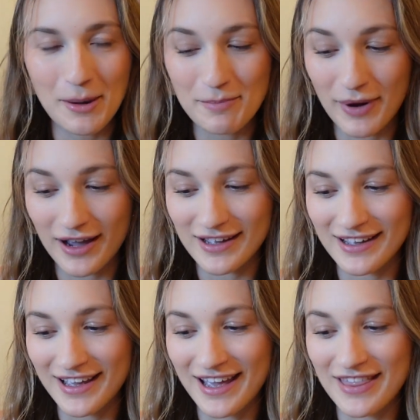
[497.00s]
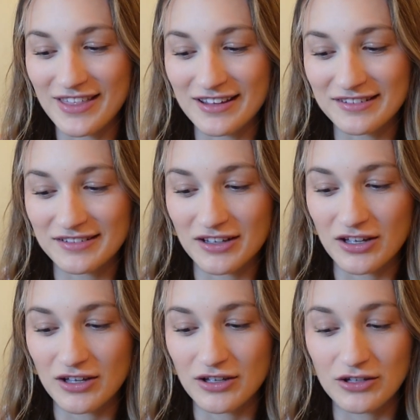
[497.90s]
but this
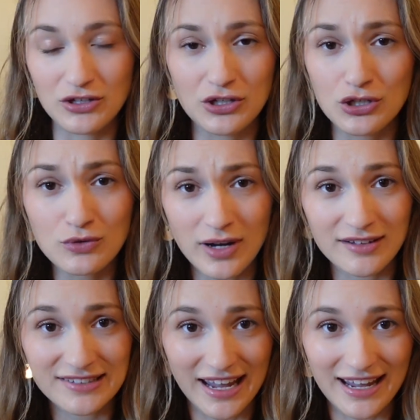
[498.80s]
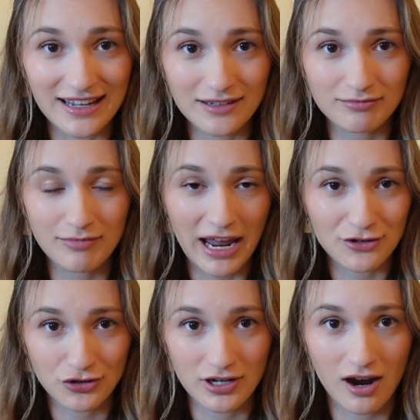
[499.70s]
USA
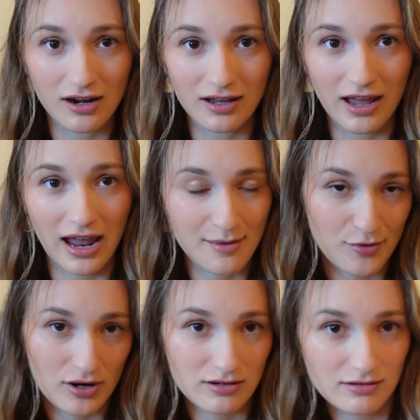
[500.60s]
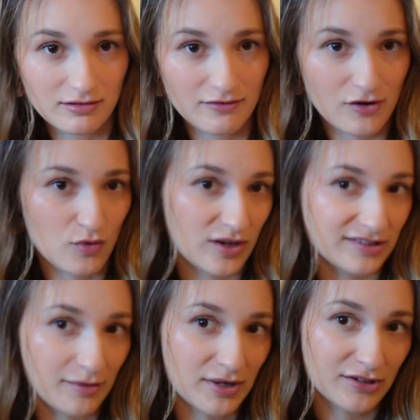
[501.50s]
patriotic apron for when
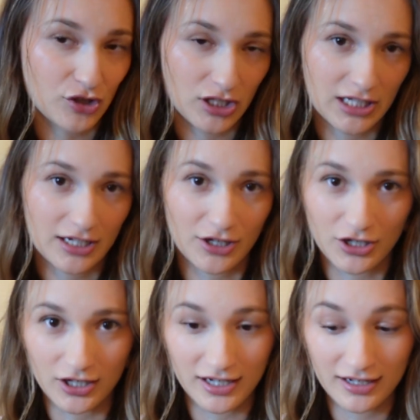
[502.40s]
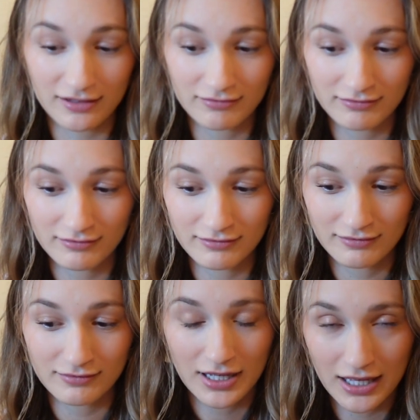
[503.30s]
somebody's grilling or cooking.
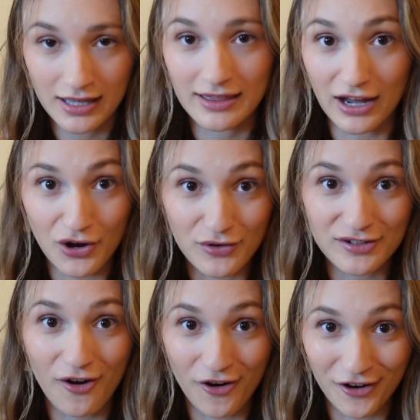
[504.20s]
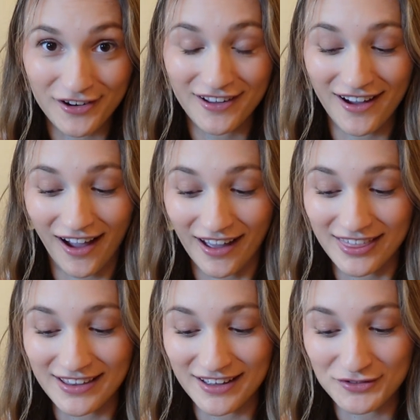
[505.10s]
That goes hard. I
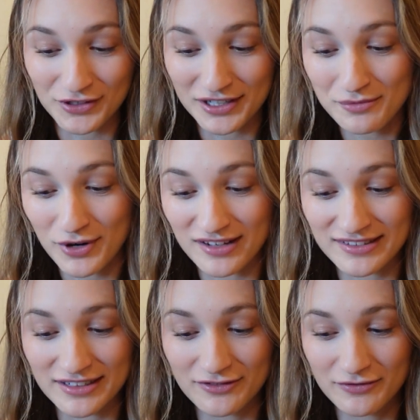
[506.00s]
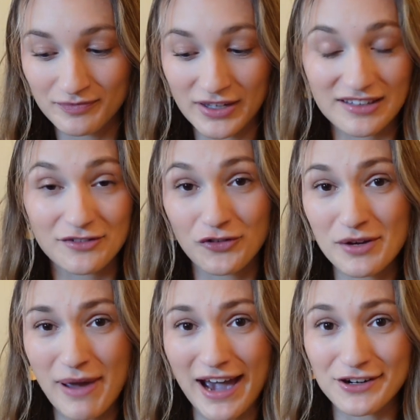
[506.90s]
think that's really impressive. It's a free
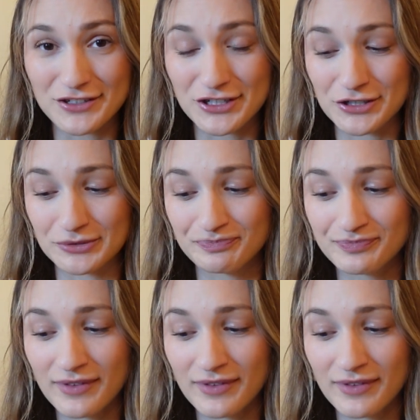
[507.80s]
pattern too.